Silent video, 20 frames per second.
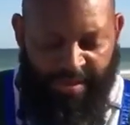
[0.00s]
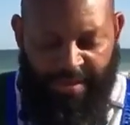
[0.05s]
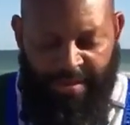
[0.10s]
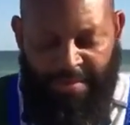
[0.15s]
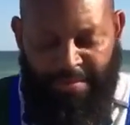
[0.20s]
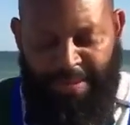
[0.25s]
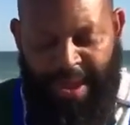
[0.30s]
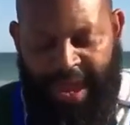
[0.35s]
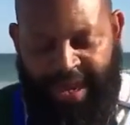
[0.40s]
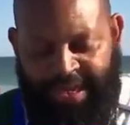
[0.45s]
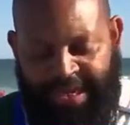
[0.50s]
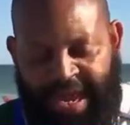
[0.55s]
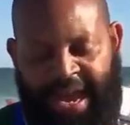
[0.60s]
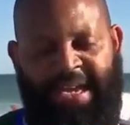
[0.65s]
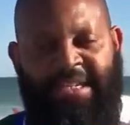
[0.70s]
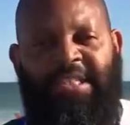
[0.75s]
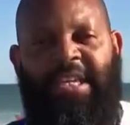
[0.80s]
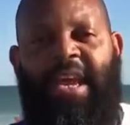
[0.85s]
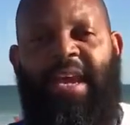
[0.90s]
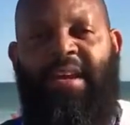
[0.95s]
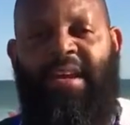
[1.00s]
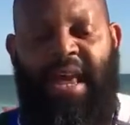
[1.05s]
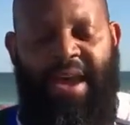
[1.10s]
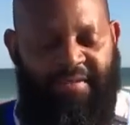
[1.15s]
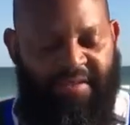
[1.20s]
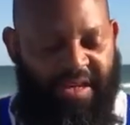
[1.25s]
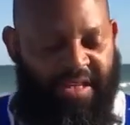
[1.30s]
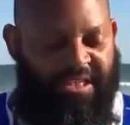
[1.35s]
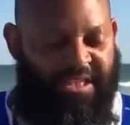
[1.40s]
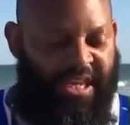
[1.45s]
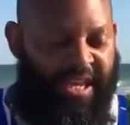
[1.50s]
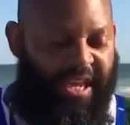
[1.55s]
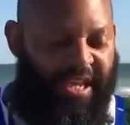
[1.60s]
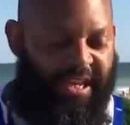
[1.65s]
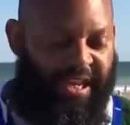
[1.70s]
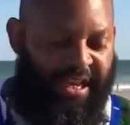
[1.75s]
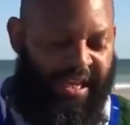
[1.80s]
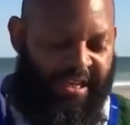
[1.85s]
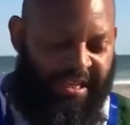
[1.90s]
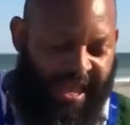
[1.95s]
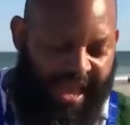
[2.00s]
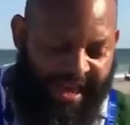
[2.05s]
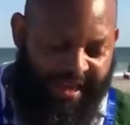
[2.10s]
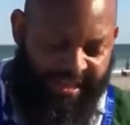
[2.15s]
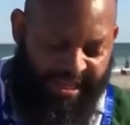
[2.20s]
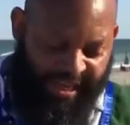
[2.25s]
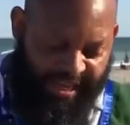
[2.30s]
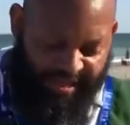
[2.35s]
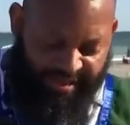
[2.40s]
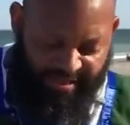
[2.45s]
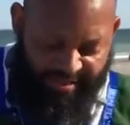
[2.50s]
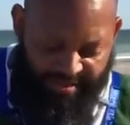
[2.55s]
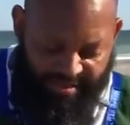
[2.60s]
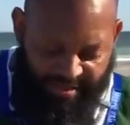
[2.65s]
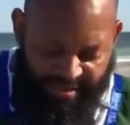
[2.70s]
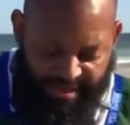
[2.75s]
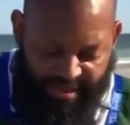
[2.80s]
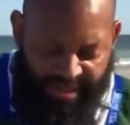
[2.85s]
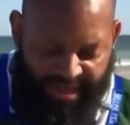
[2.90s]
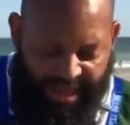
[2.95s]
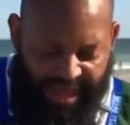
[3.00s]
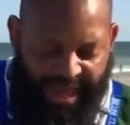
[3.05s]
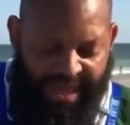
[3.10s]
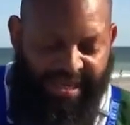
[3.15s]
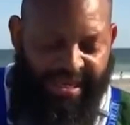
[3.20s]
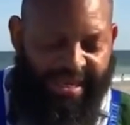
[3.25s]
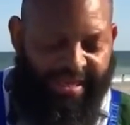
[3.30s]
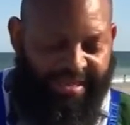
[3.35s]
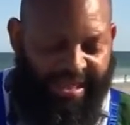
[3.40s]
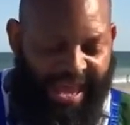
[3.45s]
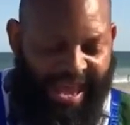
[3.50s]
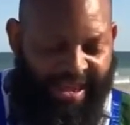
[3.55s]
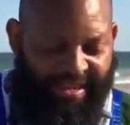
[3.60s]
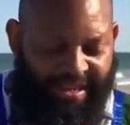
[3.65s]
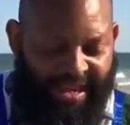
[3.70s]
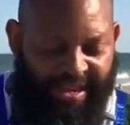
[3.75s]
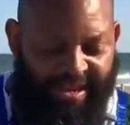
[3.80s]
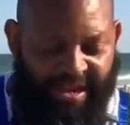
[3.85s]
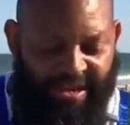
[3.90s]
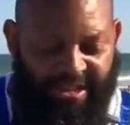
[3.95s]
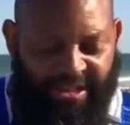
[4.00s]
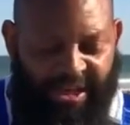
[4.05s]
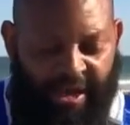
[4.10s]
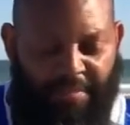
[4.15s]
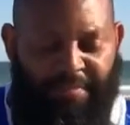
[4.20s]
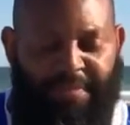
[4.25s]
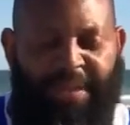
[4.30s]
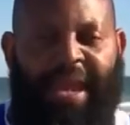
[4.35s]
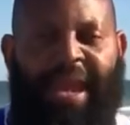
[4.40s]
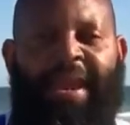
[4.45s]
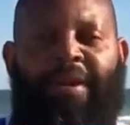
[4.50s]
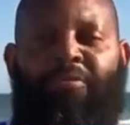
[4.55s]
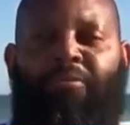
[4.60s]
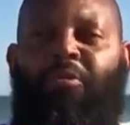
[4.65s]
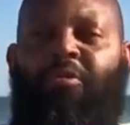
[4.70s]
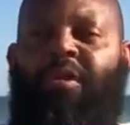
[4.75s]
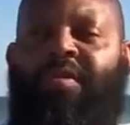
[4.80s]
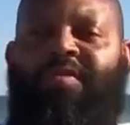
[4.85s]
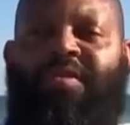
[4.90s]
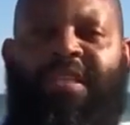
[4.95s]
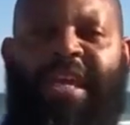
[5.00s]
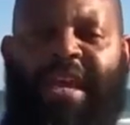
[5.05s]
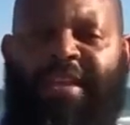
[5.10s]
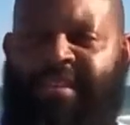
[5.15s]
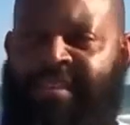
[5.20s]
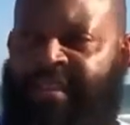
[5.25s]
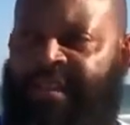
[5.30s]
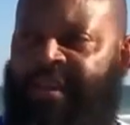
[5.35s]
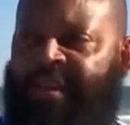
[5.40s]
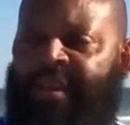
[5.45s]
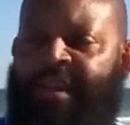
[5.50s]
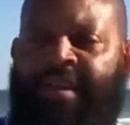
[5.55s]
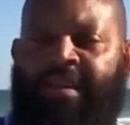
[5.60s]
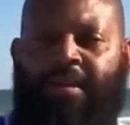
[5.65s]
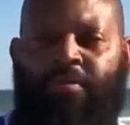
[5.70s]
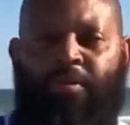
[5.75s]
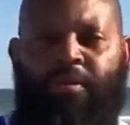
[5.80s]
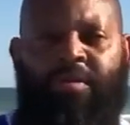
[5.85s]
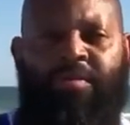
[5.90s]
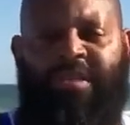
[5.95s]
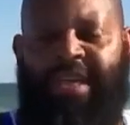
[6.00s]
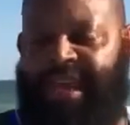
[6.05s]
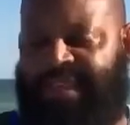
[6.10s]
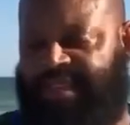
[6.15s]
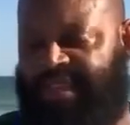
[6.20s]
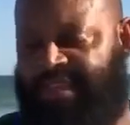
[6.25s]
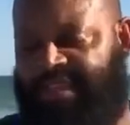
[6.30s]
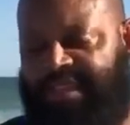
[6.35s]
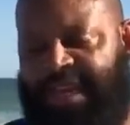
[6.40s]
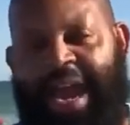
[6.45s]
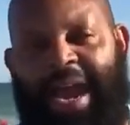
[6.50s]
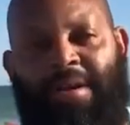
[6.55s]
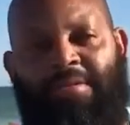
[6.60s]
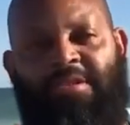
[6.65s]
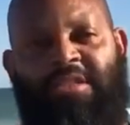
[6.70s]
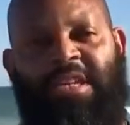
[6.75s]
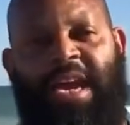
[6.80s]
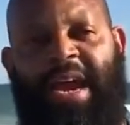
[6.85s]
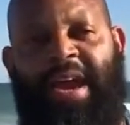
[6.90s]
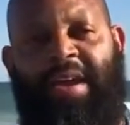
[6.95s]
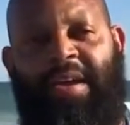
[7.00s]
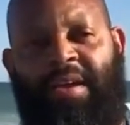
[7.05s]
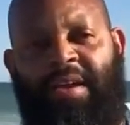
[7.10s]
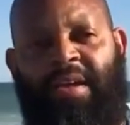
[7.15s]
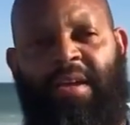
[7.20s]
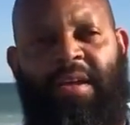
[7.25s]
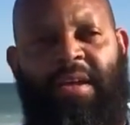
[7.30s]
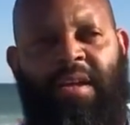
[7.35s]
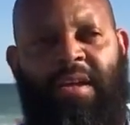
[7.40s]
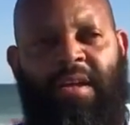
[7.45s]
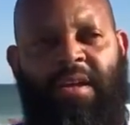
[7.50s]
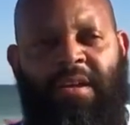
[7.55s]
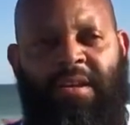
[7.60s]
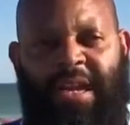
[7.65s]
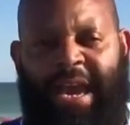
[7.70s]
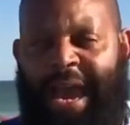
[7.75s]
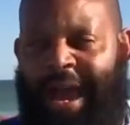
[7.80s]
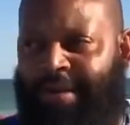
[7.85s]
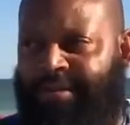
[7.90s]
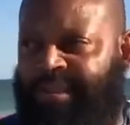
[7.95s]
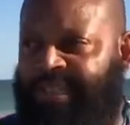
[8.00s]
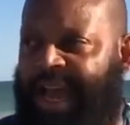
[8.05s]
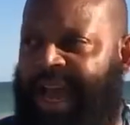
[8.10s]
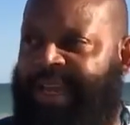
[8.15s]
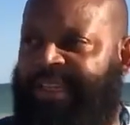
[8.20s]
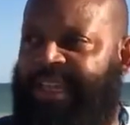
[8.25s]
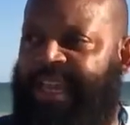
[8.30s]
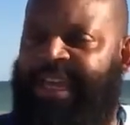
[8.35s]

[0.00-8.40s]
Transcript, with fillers: Back in Isaiah 11 and 10, in that day, and in that day there shall be a root of Jesse. The root of Jesse is Yahawashi. Yahweh Shai is